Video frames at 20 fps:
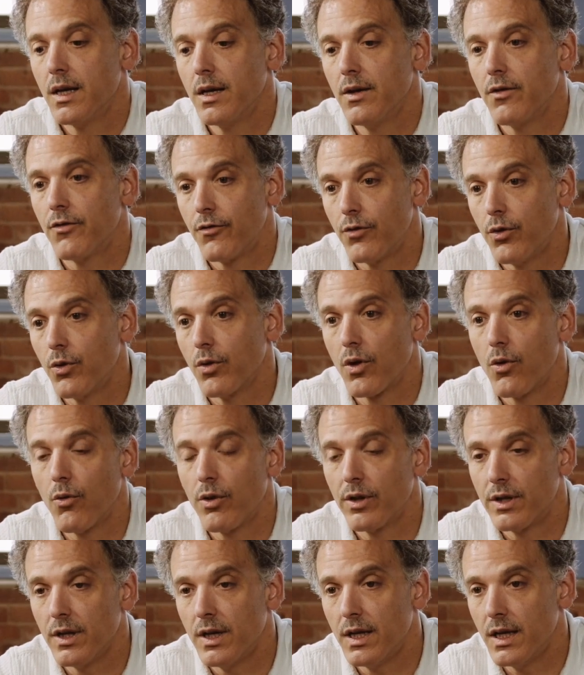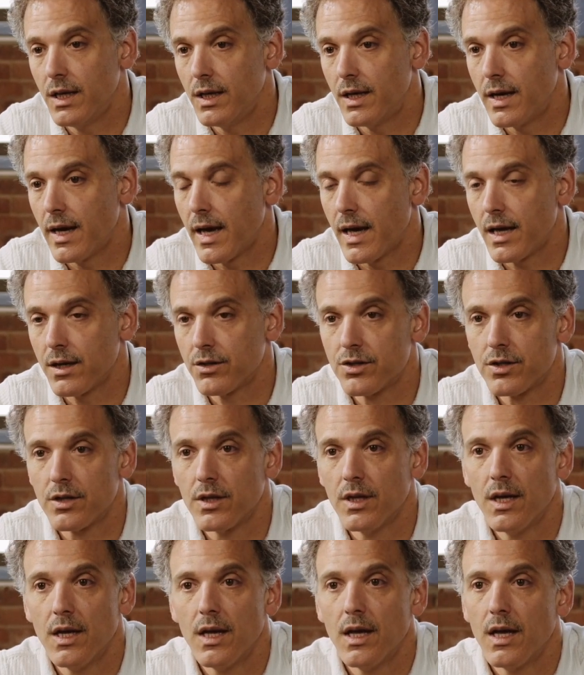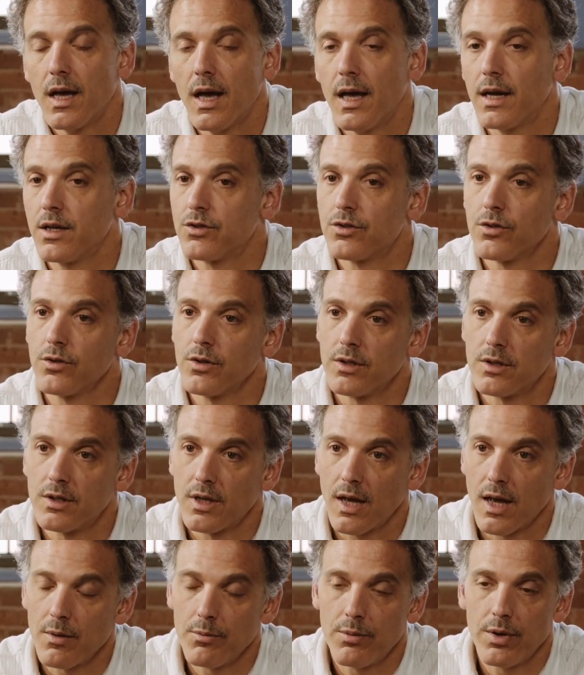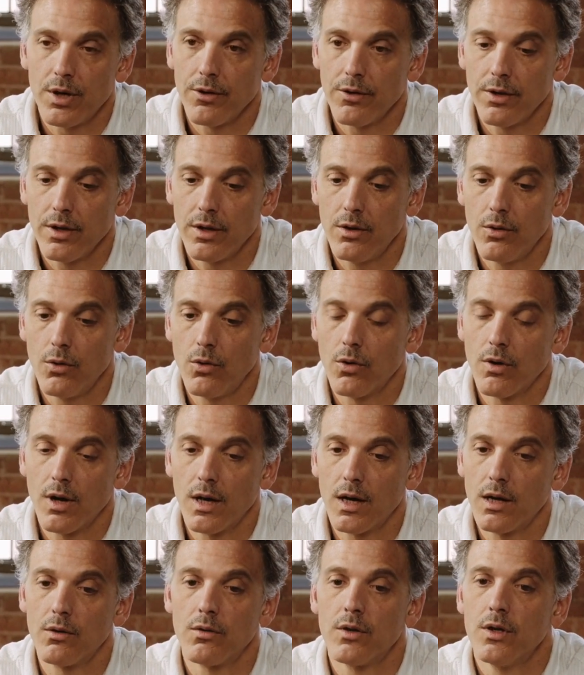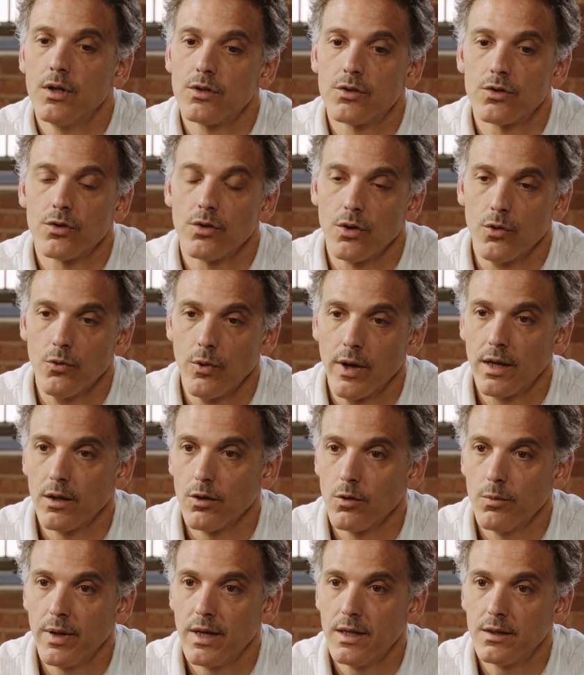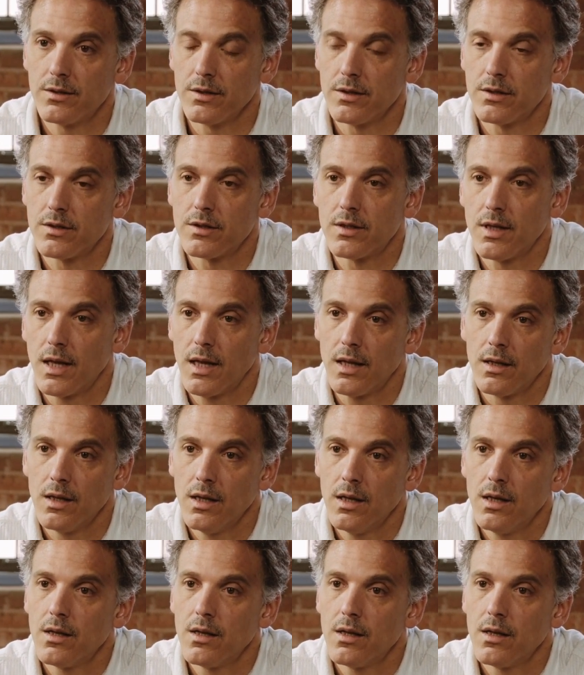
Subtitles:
if you're going to need cash at a certain time period or on a certain regular basis, that